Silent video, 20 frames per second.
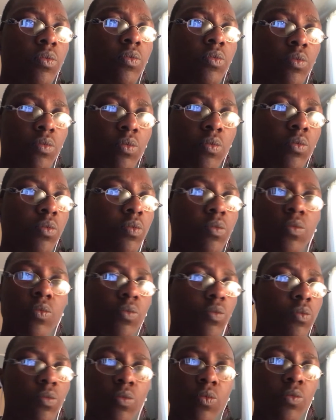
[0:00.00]
old
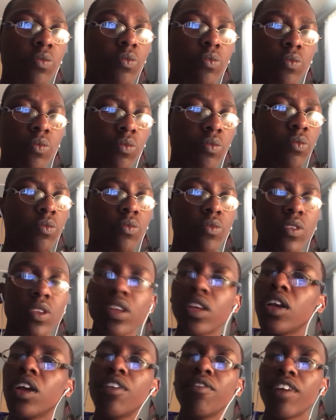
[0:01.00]
town road. I'm
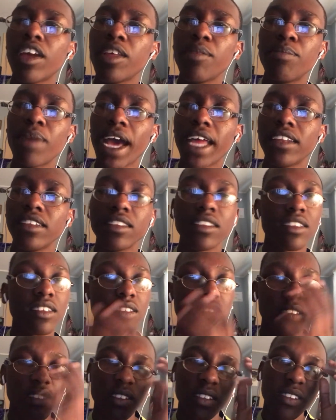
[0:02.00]
gonna
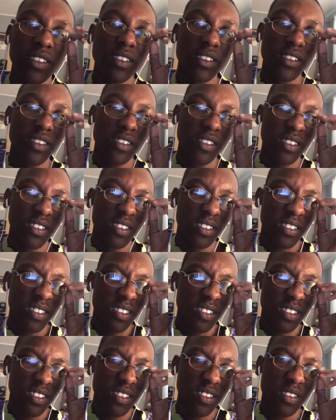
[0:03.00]
ride
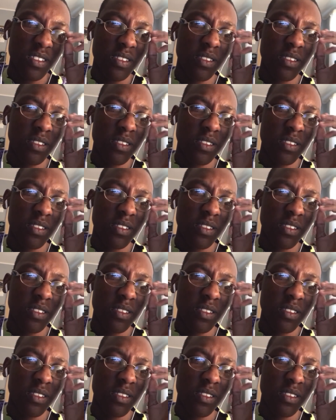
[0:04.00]
till I